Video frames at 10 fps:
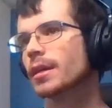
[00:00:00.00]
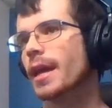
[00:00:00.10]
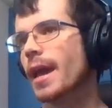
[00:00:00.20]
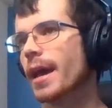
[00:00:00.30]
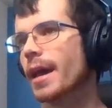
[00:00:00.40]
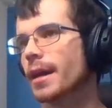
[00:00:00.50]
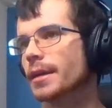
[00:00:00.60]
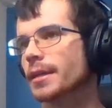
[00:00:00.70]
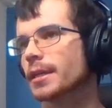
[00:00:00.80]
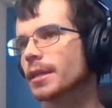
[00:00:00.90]

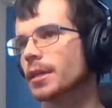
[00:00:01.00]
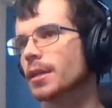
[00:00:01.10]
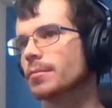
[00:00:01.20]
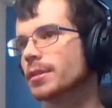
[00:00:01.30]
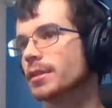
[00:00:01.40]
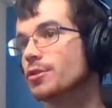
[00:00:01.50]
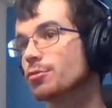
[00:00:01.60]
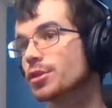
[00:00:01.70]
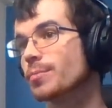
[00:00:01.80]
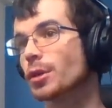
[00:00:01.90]
and
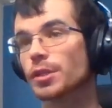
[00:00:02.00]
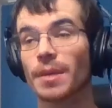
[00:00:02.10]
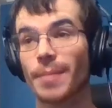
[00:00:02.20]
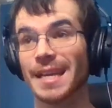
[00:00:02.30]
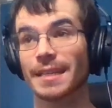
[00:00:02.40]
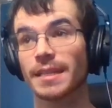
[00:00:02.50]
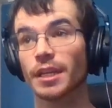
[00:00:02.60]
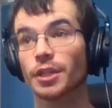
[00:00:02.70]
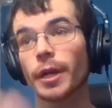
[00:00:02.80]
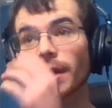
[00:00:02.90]
used mostly by
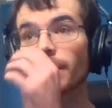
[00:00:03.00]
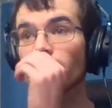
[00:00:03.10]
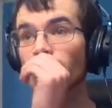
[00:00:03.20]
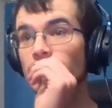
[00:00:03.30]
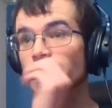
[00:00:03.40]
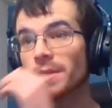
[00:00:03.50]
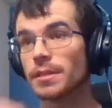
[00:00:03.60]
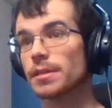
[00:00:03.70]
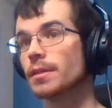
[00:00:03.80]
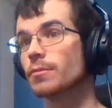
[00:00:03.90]
Cedric because
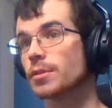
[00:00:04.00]
he was